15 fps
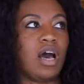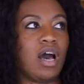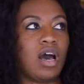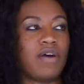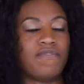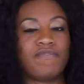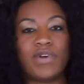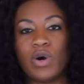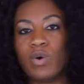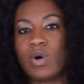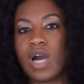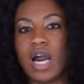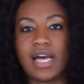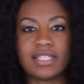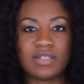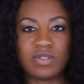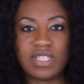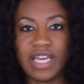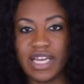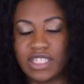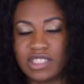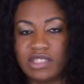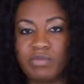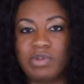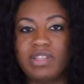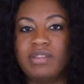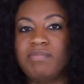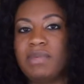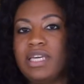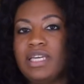a phone consultation
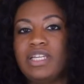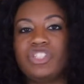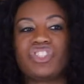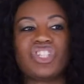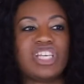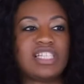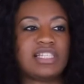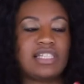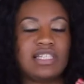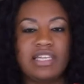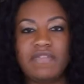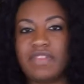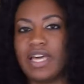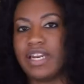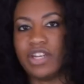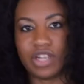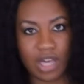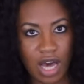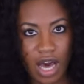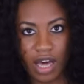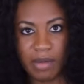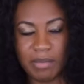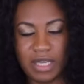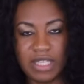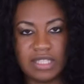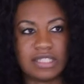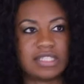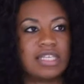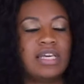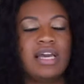with me, just leave that in the
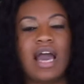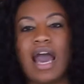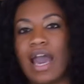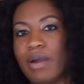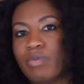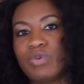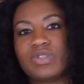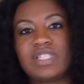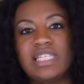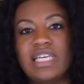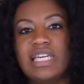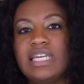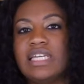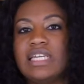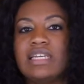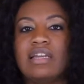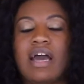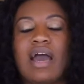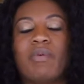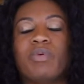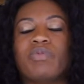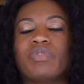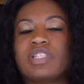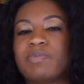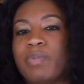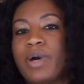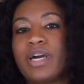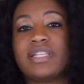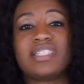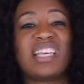comments. I will see it. I will
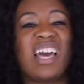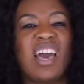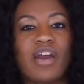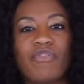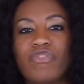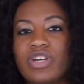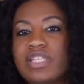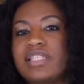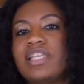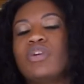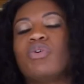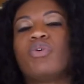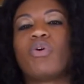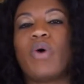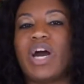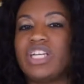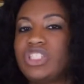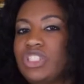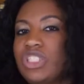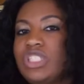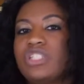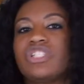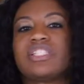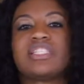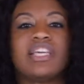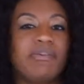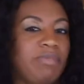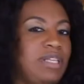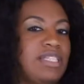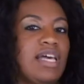respond to every single question. Just
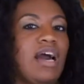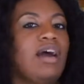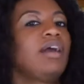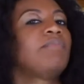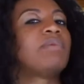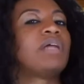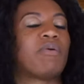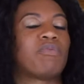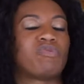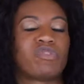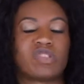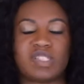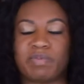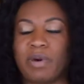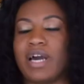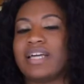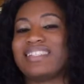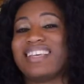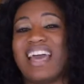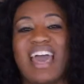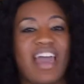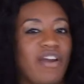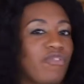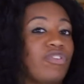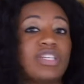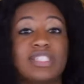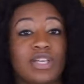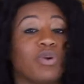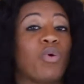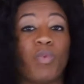give me time, will respond to every
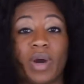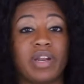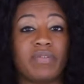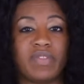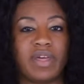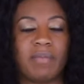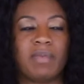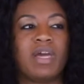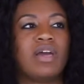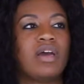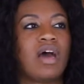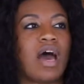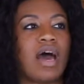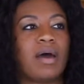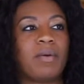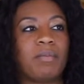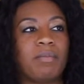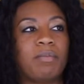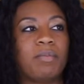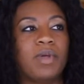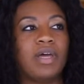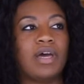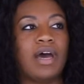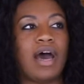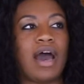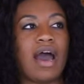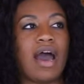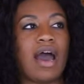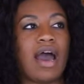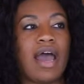single one of them. I
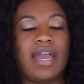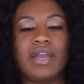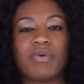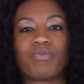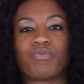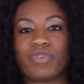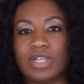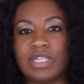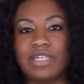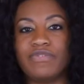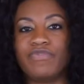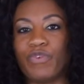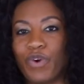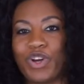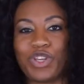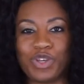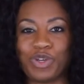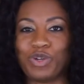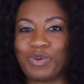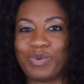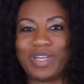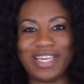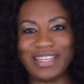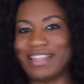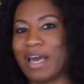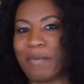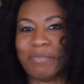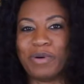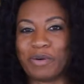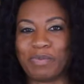am really for you getting
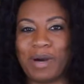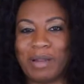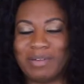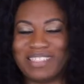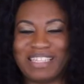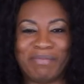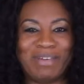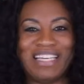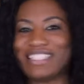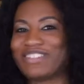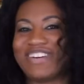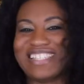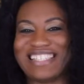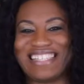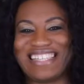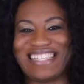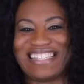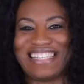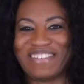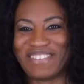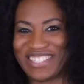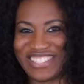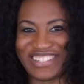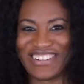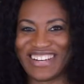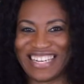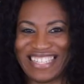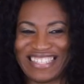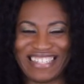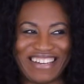that book published. I'm interested to see what you're
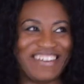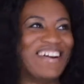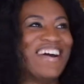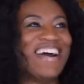gonna do.